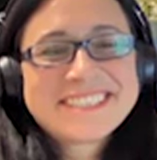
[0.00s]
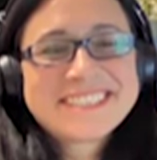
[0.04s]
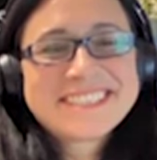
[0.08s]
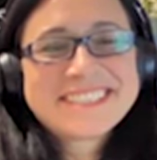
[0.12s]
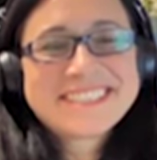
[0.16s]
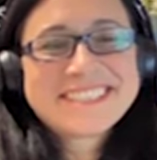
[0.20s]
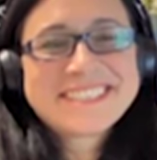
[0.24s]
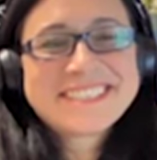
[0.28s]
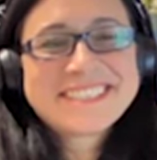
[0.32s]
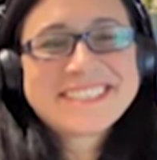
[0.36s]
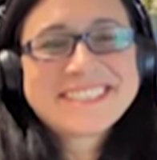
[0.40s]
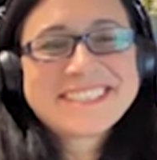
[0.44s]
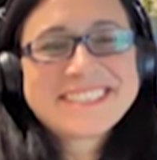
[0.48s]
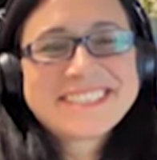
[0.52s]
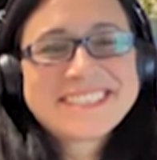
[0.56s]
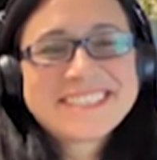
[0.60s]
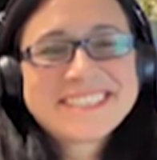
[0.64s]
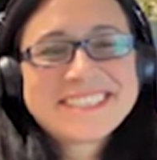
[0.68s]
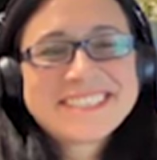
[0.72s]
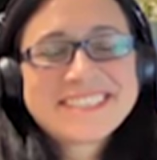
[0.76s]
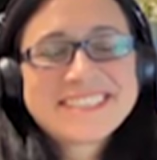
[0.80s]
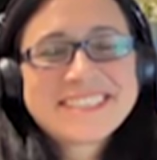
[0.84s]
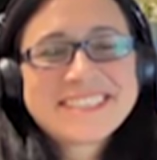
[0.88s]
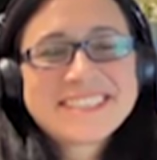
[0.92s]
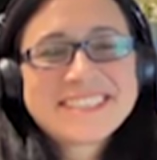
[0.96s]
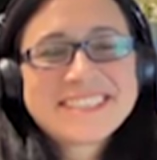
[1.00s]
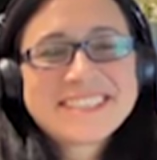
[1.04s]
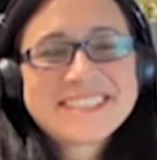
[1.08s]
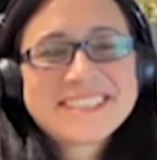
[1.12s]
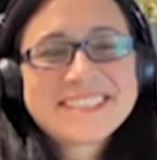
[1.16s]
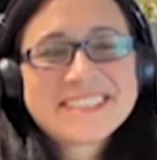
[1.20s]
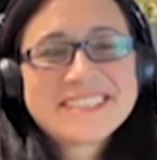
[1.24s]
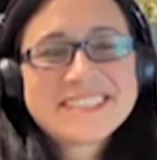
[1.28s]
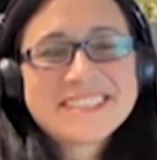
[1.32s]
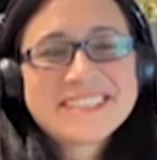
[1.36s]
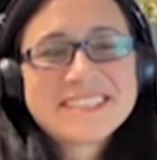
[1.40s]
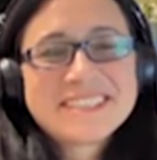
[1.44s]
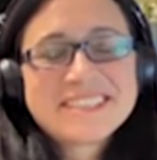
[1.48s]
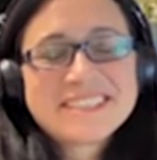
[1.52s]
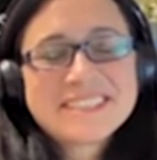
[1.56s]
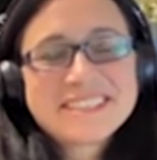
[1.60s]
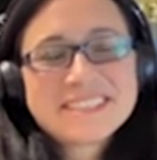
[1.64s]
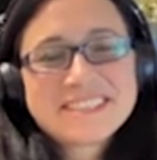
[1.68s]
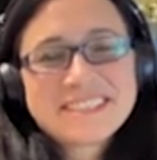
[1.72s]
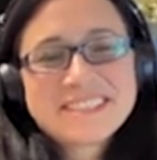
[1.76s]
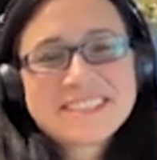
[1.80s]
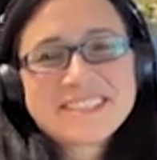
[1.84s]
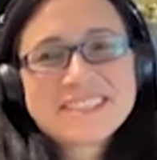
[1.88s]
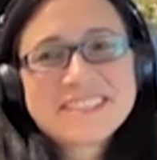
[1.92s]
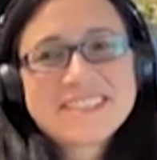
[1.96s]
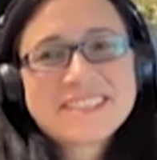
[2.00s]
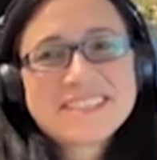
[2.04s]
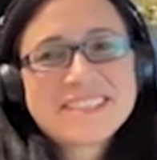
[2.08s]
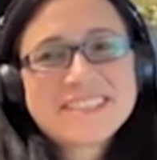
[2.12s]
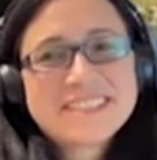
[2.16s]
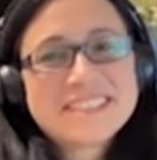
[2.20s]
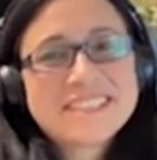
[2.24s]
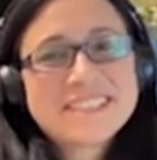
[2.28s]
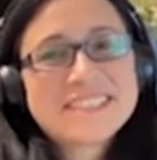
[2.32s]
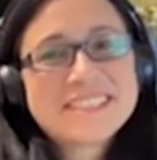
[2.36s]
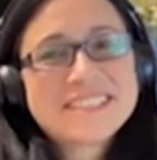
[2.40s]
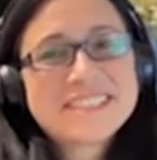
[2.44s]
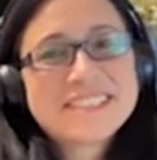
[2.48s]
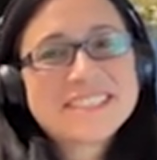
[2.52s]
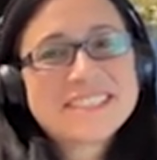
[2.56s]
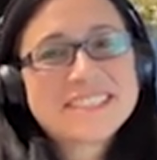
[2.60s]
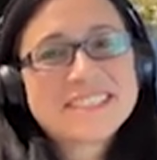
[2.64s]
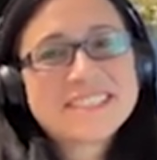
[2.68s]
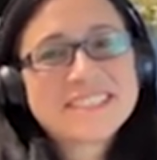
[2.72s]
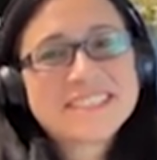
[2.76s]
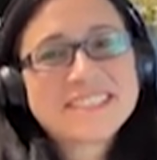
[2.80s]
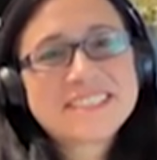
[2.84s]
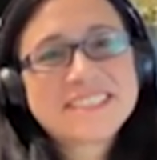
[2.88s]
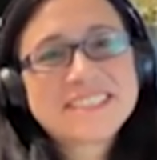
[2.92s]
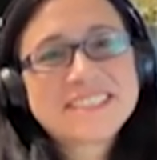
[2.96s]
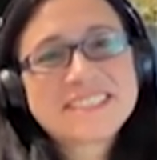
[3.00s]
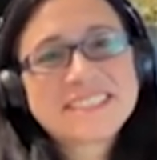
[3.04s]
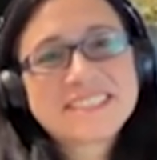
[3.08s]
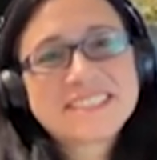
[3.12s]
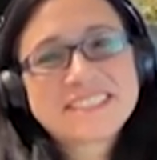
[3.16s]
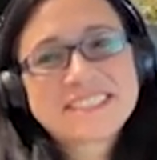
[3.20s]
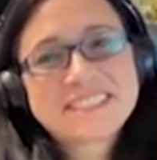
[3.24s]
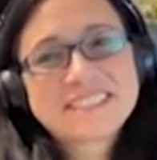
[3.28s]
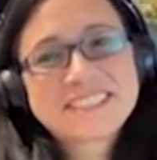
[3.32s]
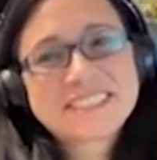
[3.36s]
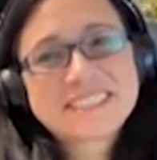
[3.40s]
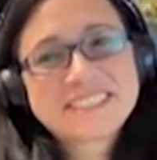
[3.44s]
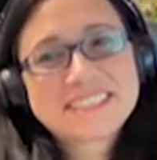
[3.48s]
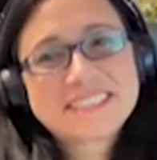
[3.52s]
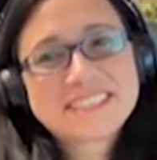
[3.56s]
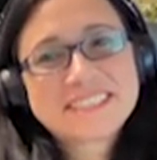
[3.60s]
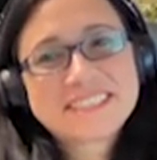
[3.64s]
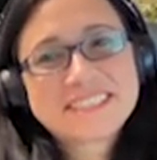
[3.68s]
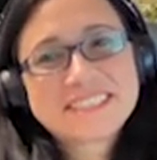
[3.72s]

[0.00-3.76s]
This person isn't speaking.